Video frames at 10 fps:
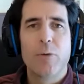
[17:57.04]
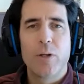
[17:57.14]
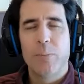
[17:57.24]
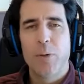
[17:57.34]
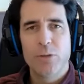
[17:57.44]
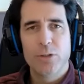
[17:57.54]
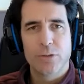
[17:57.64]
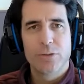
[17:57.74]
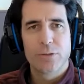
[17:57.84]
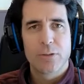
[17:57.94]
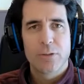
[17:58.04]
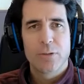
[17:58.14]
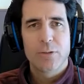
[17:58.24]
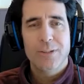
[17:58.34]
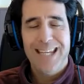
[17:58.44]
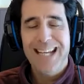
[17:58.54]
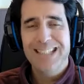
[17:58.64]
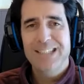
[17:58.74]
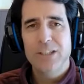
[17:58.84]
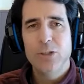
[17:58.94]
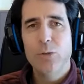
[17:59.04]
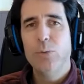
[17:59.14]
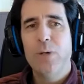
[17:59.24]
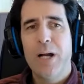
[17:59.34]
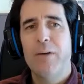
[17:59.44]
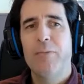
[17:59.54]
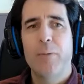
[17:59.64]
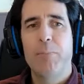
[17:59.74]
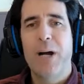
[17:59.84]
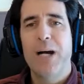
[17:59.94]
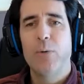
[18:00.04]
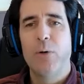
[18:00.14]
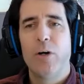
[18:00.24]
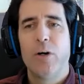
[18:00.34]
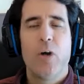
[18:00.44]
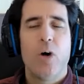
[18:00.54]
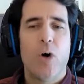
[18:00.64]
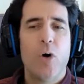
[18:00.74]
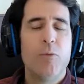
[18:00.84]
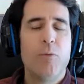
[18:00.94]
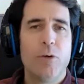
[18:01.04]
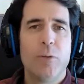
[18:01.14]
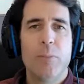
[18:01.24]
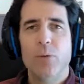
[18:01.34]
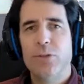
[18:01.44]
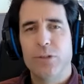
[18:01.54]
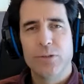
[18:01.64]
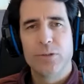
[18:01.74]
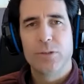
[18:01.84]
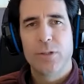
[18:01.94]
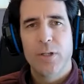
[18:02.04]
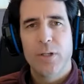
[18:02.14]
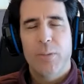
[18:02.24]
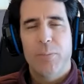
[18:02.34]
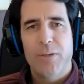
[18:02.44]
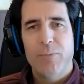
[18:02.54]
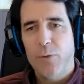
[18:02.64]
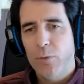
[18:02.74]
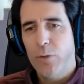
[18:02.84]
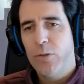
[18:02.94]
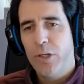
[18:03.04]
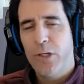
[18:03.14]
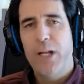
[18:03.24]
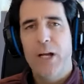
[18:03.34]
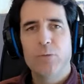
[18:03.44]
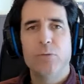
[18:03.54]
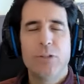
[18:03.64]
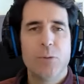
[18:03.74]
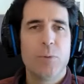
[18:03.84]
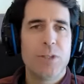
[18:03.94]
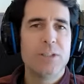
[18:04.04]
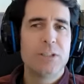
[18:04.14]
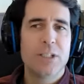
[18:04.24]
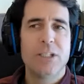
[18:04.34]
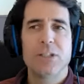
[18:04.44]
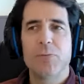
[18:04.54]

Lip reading: your own emotions. Yes, you have the power over your emotions. But if you don't learn how to deal with these things,